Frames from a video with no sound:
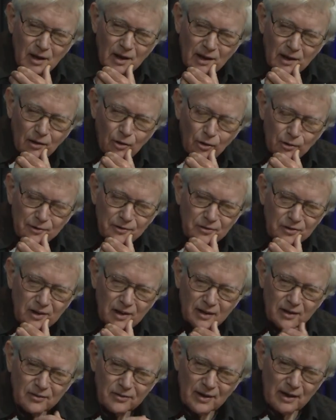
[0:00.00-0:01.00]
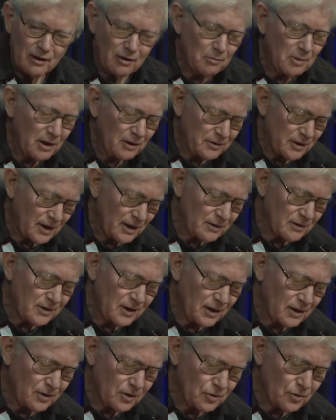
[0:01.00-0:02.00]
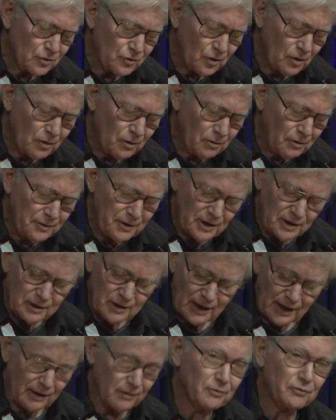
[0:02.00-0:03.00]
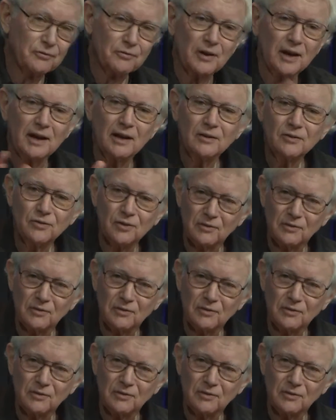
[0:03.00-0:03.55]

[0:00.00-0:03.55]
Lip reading: oldest kid is now about 9 or 10 years old and has friends,